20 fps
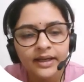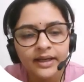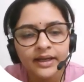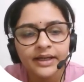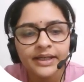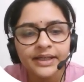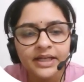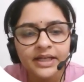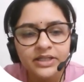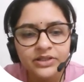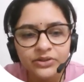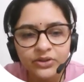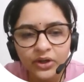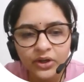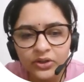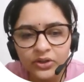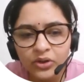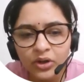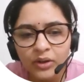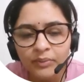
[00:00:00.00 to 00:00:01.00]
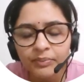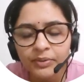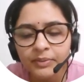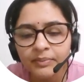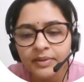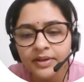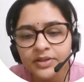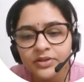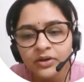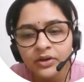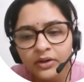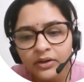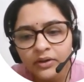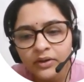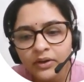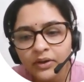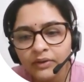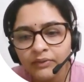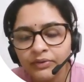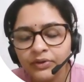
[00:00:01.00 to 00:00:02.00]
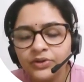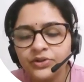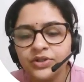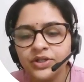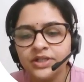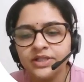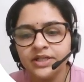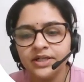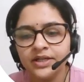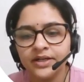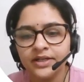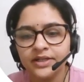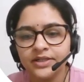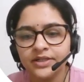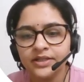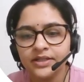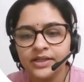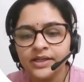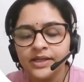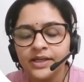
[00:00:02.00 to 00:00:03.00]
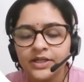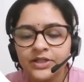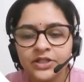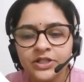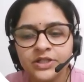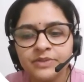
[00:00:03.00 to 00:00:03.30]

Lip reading: It does not compromise on future generation. Just